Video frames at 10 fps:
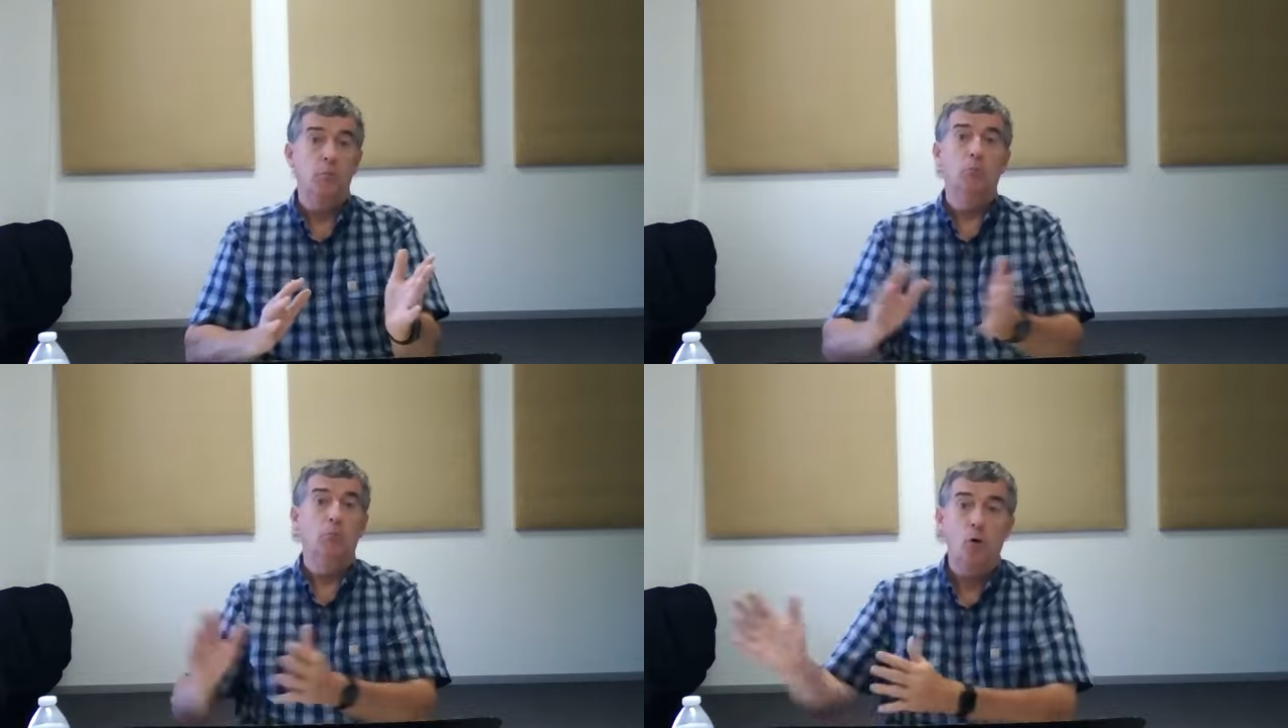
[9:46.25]

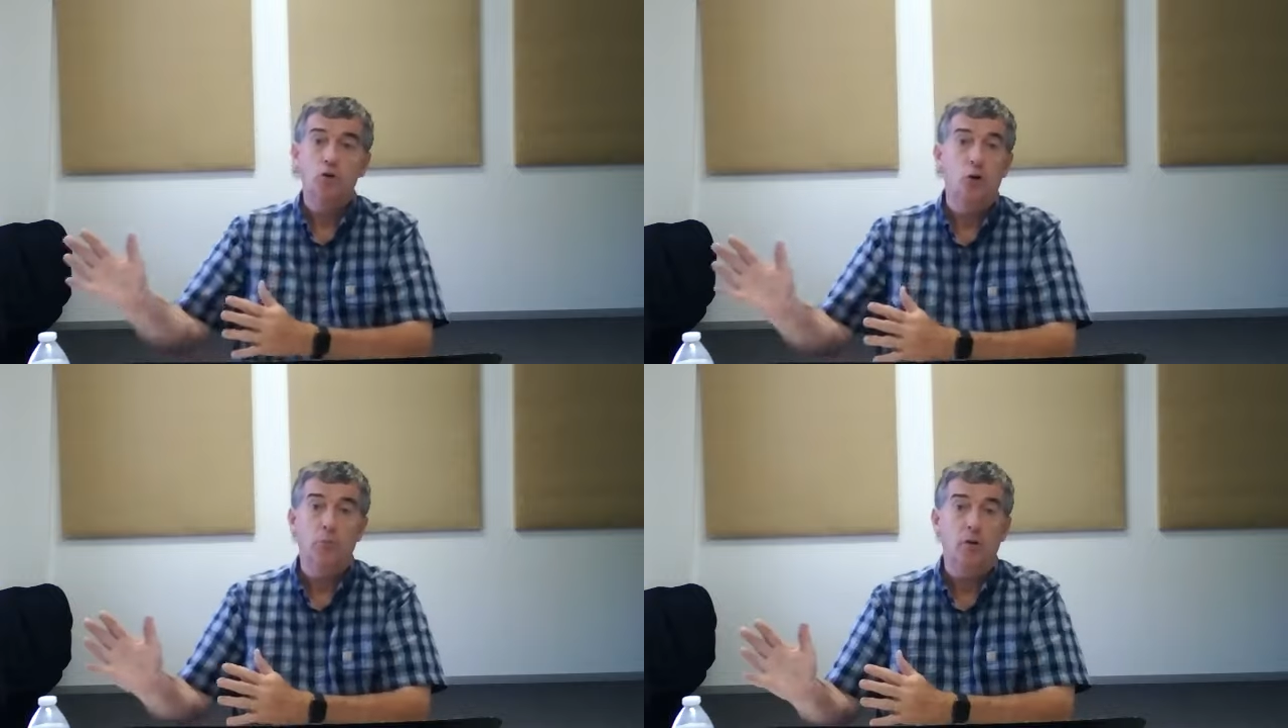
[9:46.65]

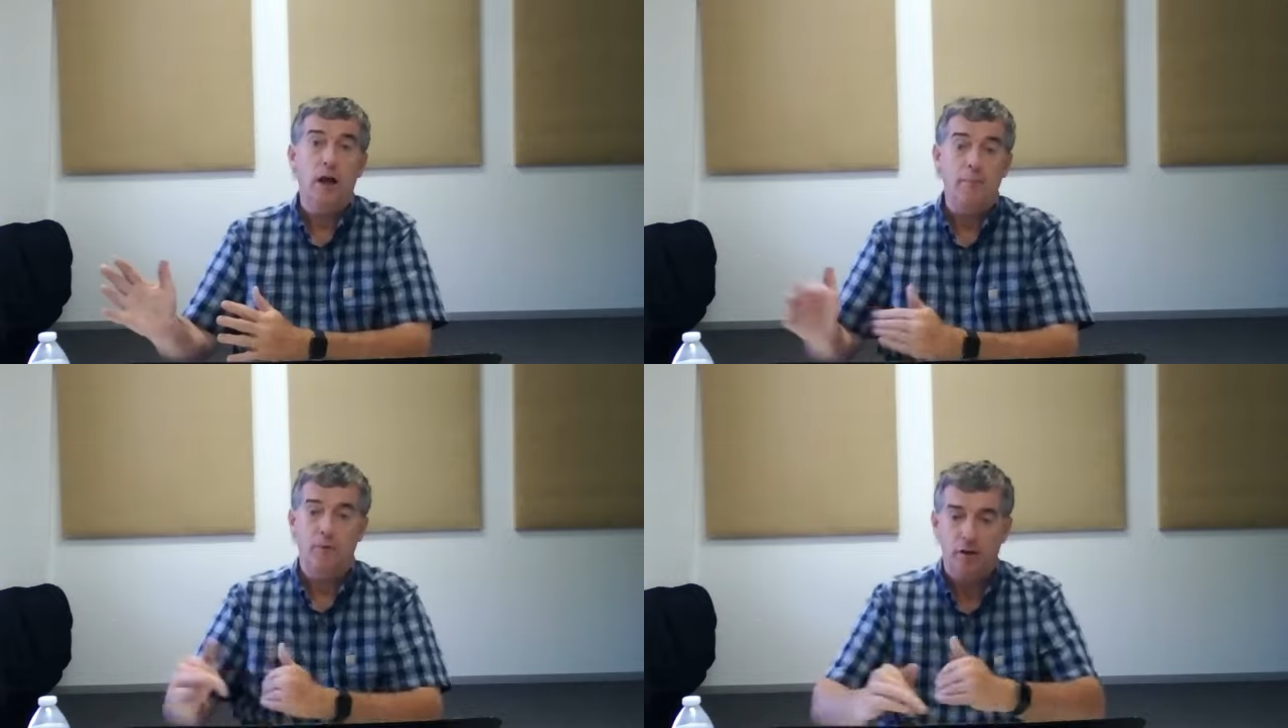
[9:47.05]
multiple
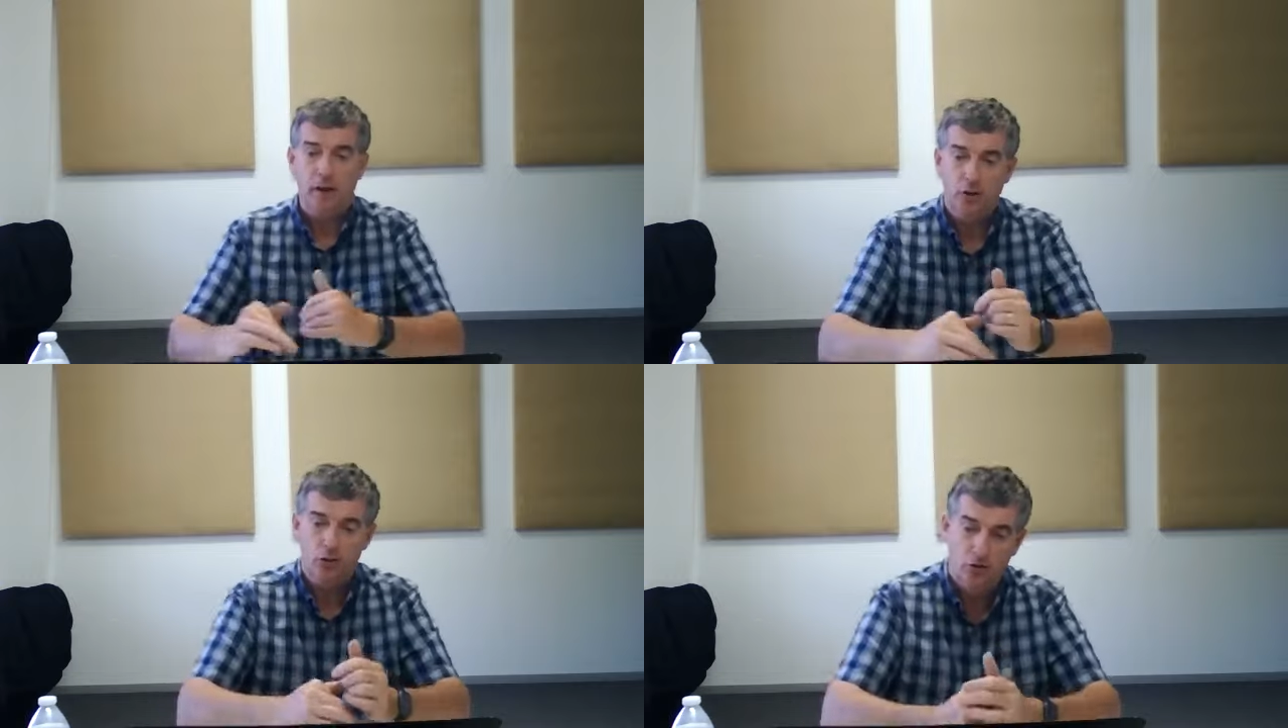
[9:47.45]

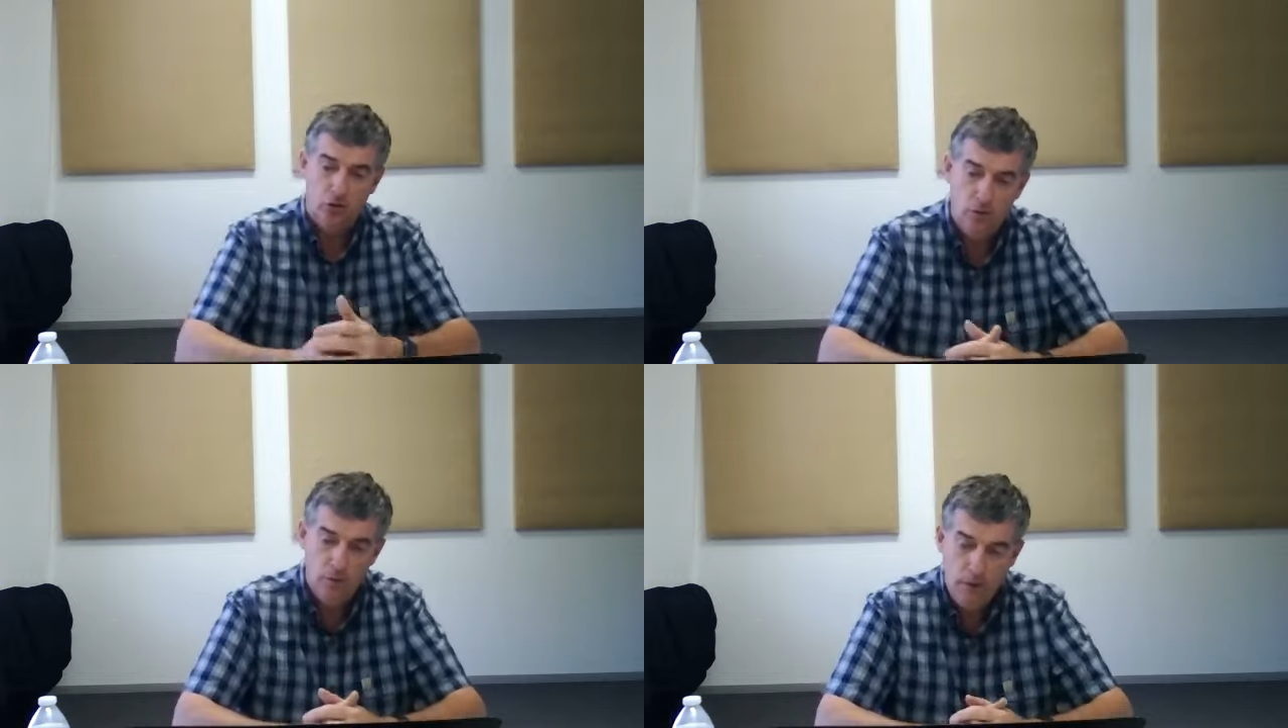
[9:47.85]
applications.